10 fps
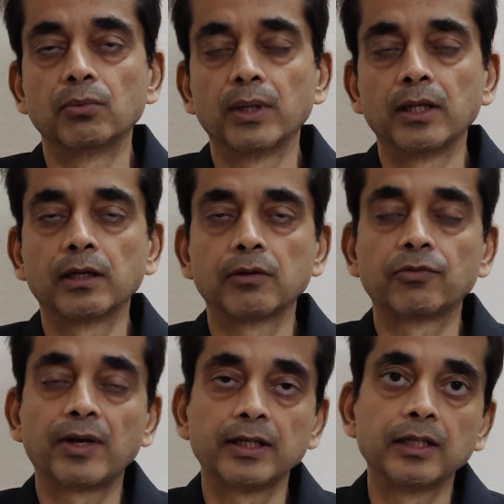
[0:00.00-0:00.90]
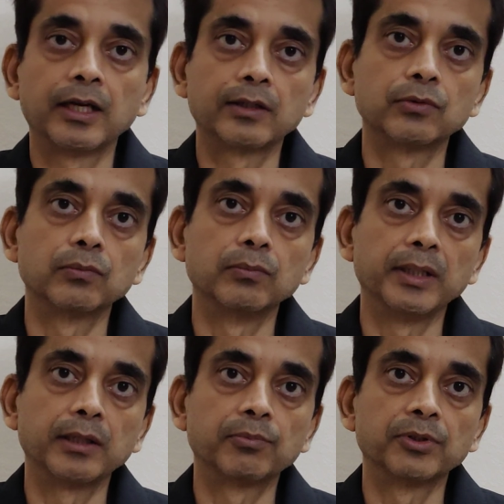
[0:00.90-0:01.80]
where finally I could
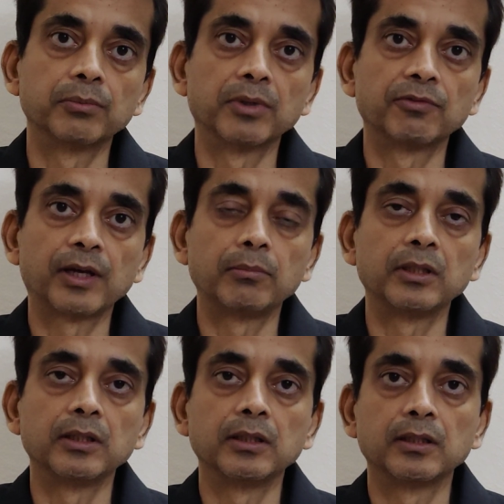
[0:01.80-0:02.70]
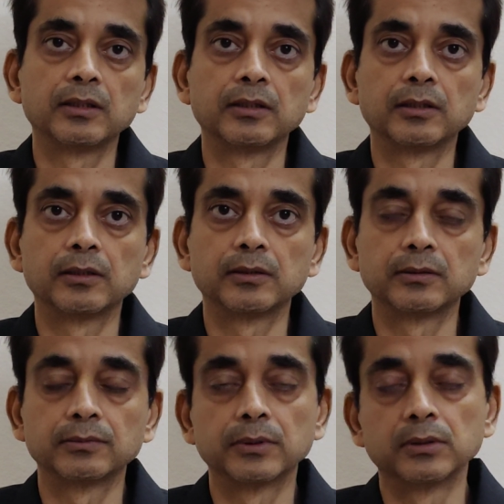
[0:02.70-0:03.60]
meet up with my family and
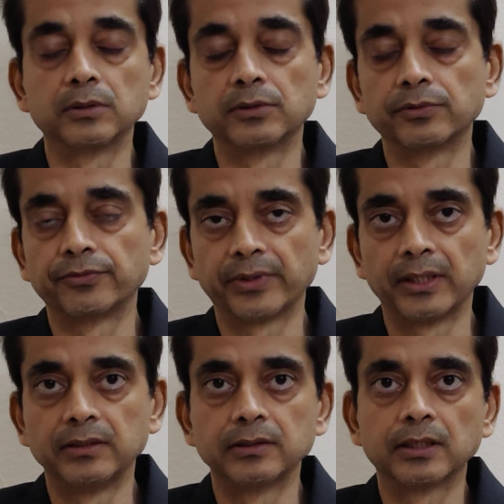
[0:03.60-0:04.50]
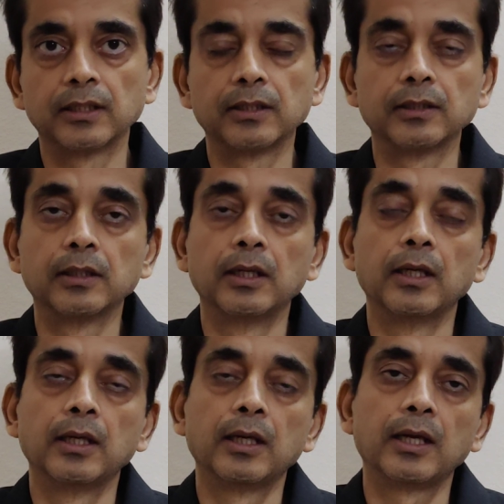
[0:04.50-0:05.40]
friends,
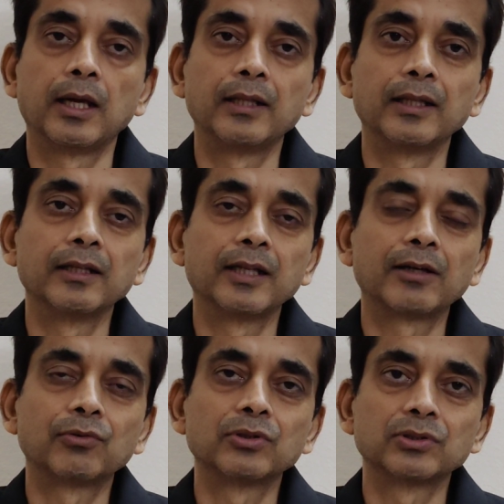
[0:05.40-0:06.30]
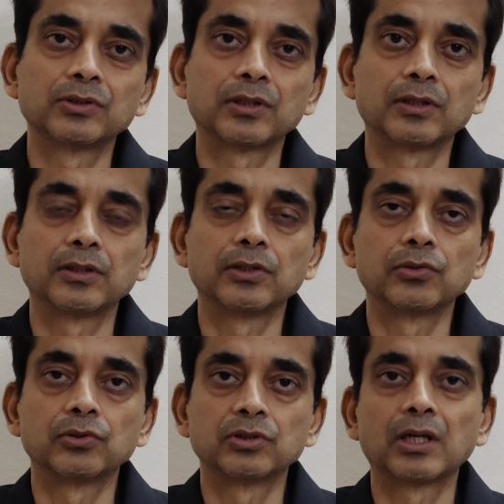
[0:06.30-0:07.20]
and then that was
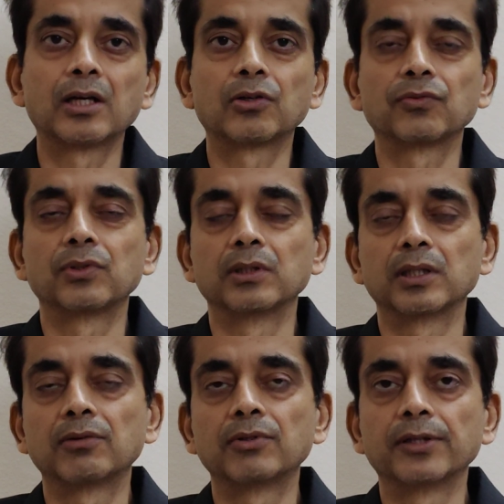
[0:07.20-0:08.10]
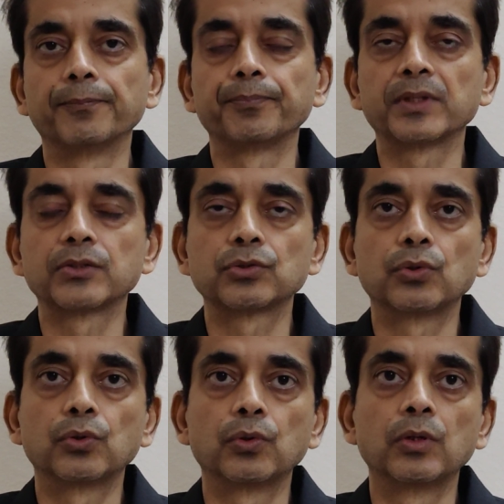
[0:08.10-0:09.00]
the start of the recovery.
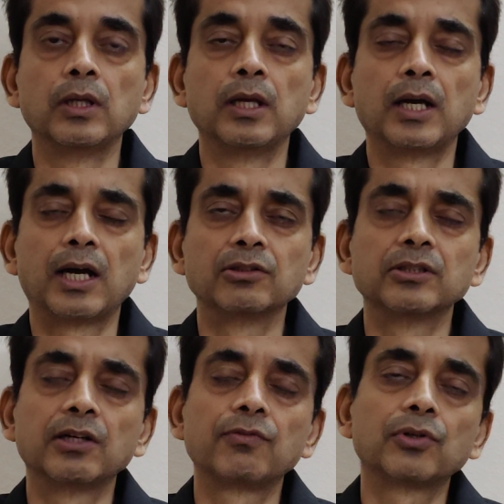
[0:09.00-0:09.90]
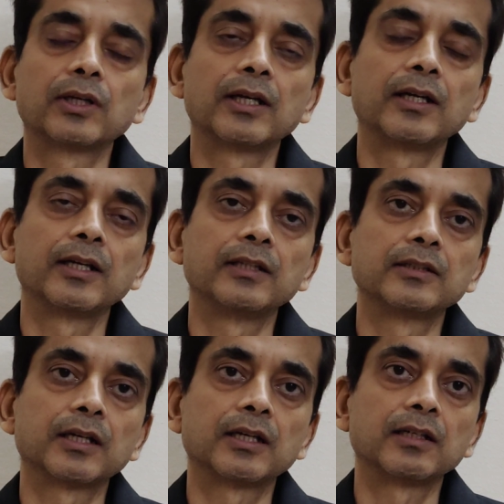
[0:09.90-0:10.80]
So I was there for 10
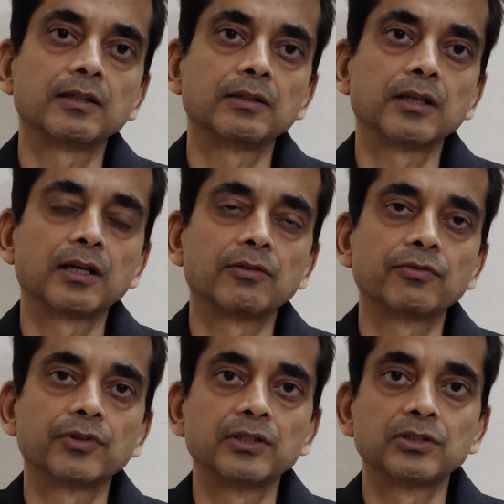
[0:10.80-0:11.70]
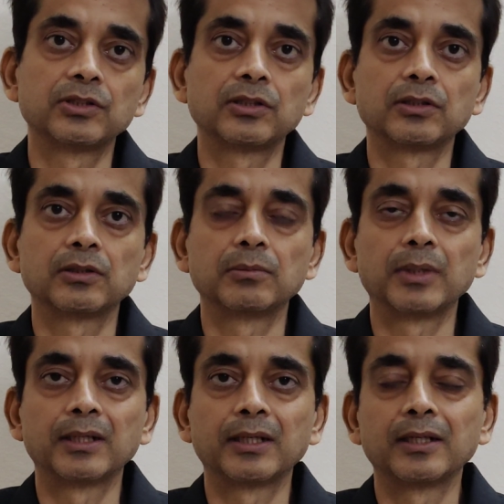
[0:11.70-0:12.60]
days. I finished
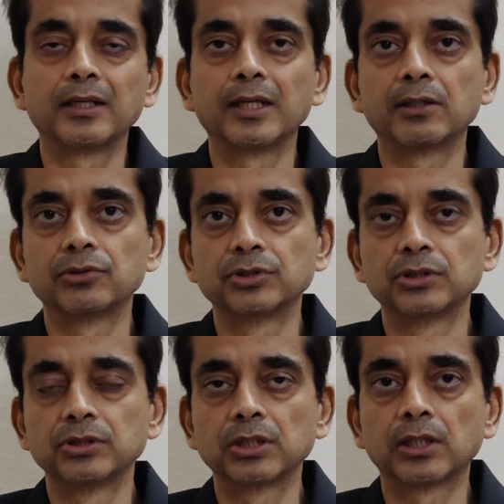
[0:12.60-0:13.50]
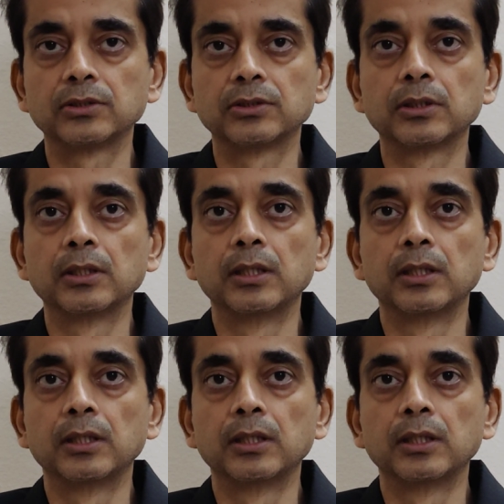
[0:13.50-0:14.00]
my 10 day. I was discharged,